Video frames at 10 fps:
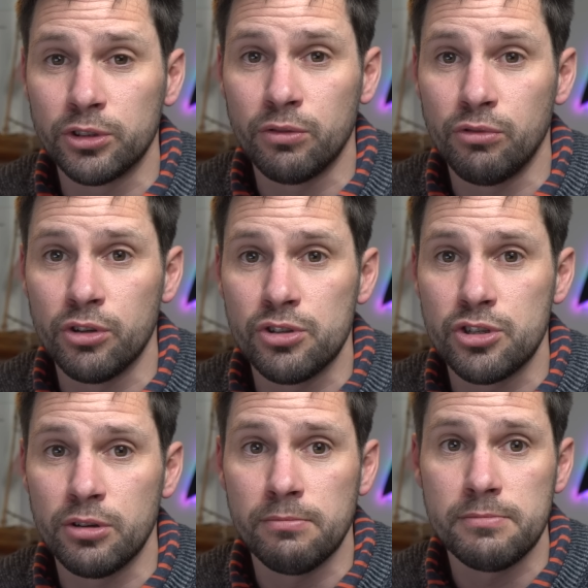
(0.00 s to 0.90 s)
to run
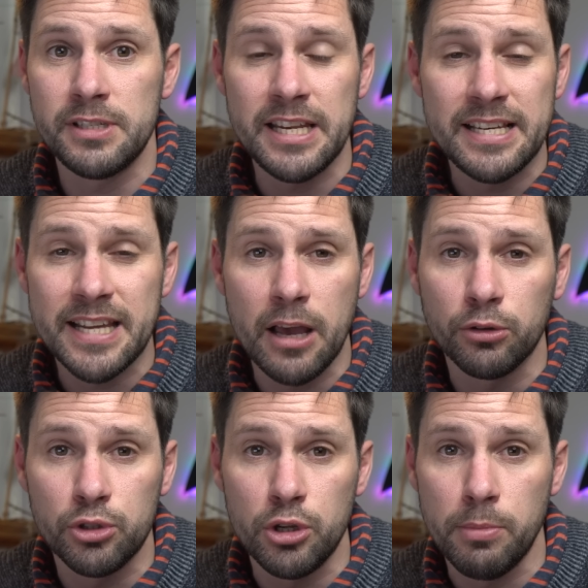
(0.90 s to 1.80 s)
some
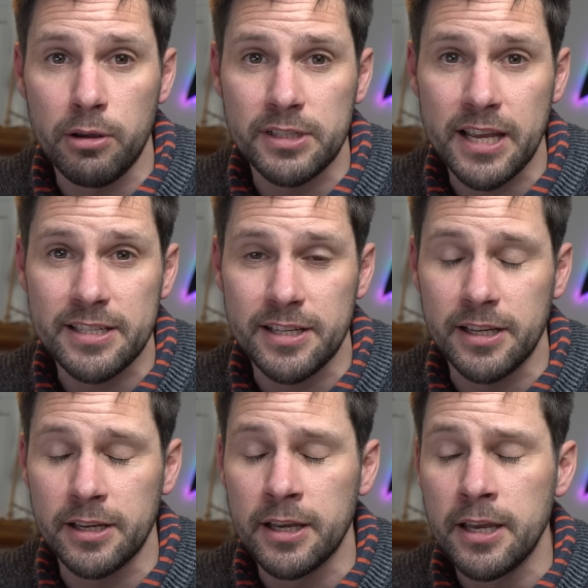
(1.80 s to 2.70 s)
detailed 2-boat testing